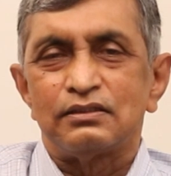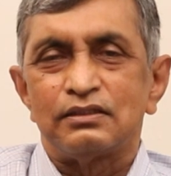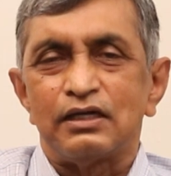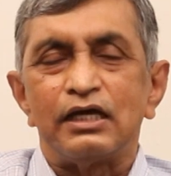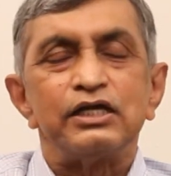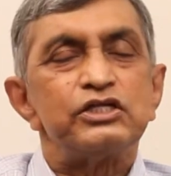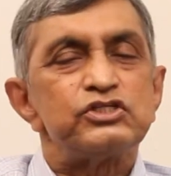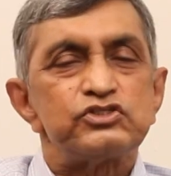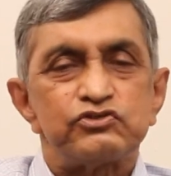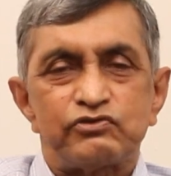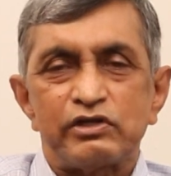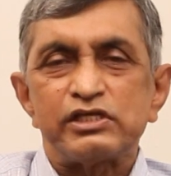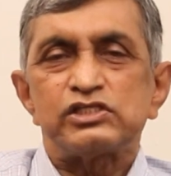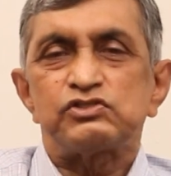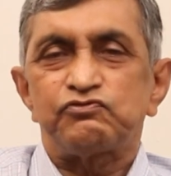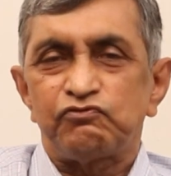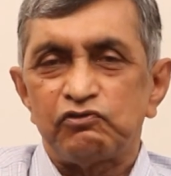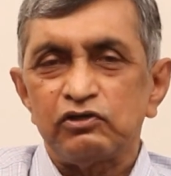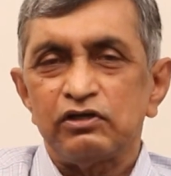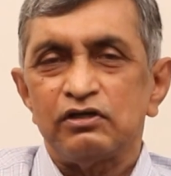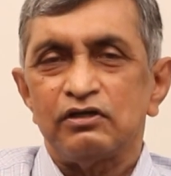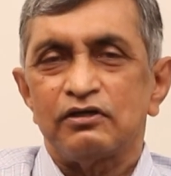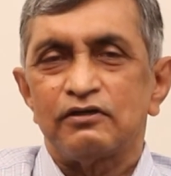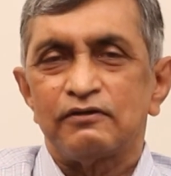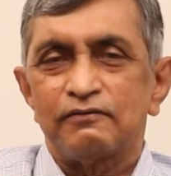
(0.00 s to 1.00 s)
and
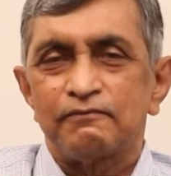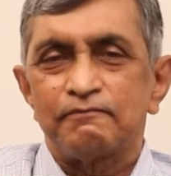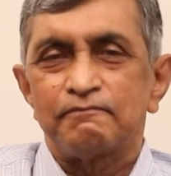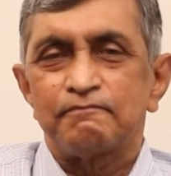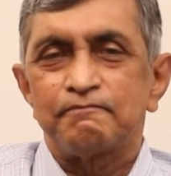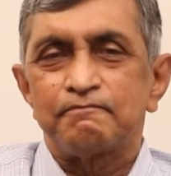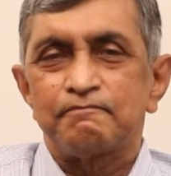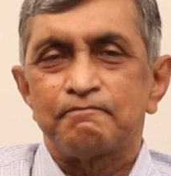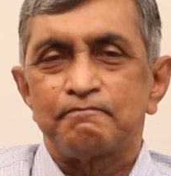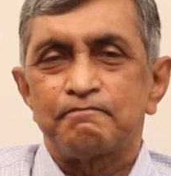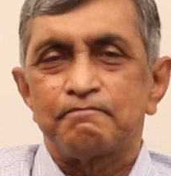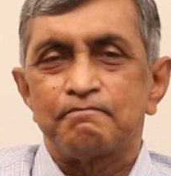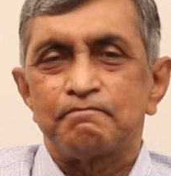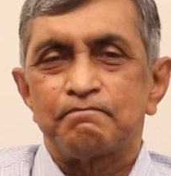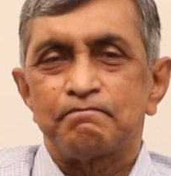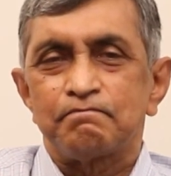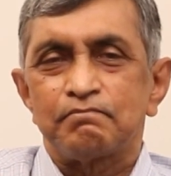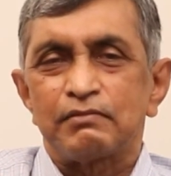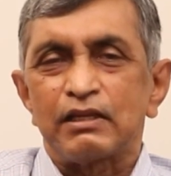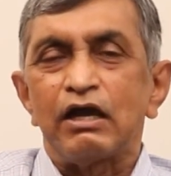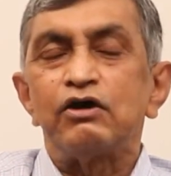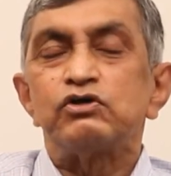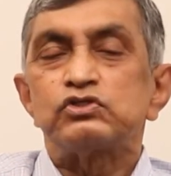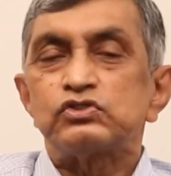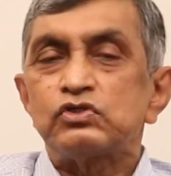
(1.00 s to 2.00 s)
stressful,
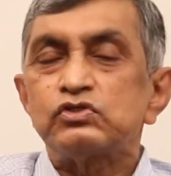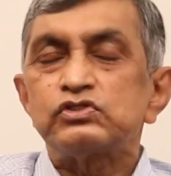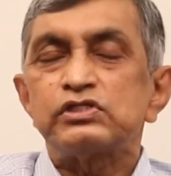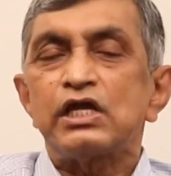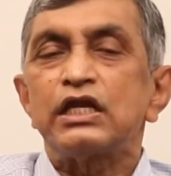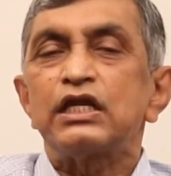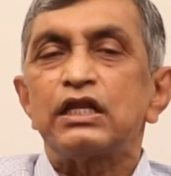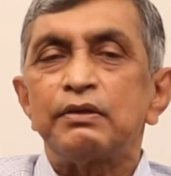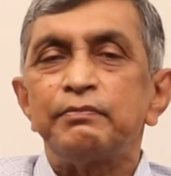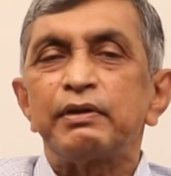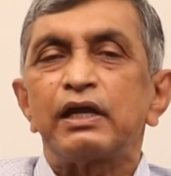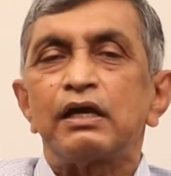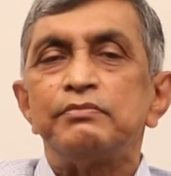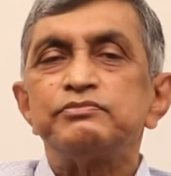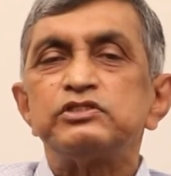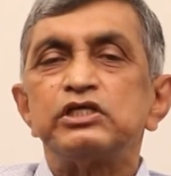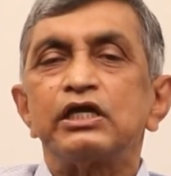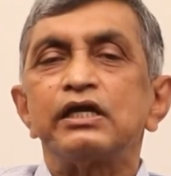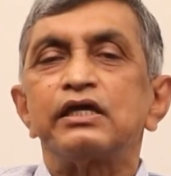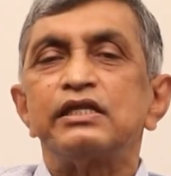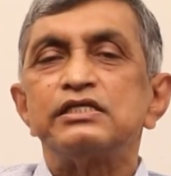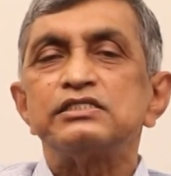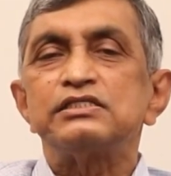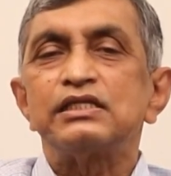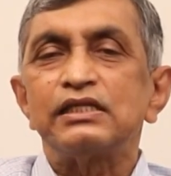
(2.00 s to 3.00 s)
our society becomes
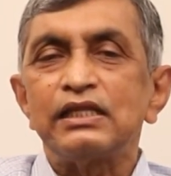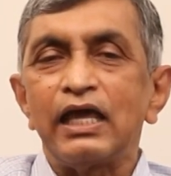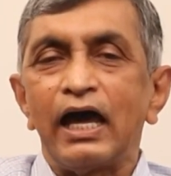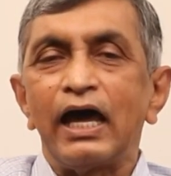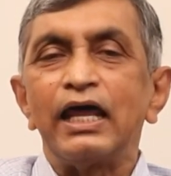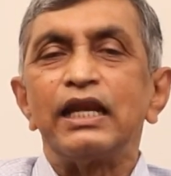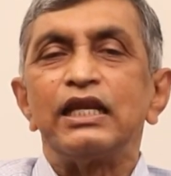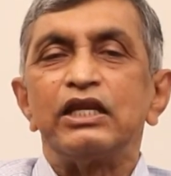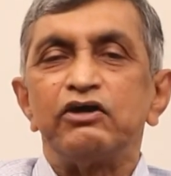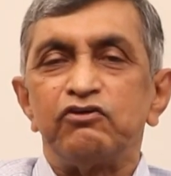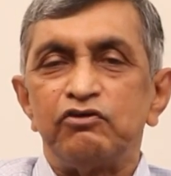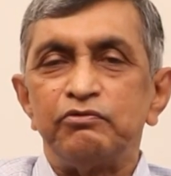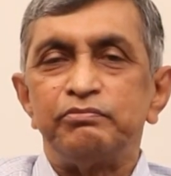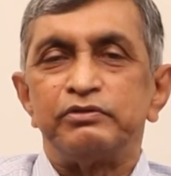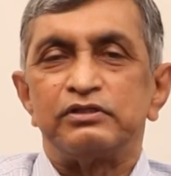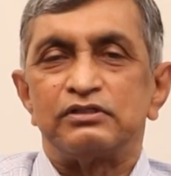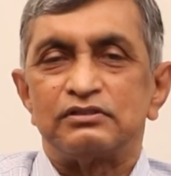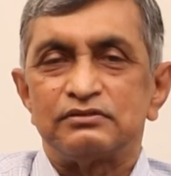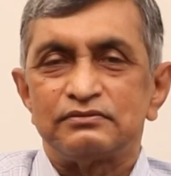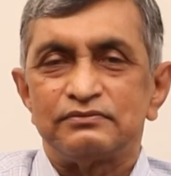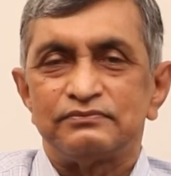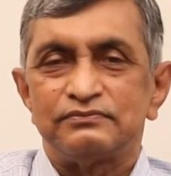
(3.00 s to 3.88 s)
increasingly unlivable.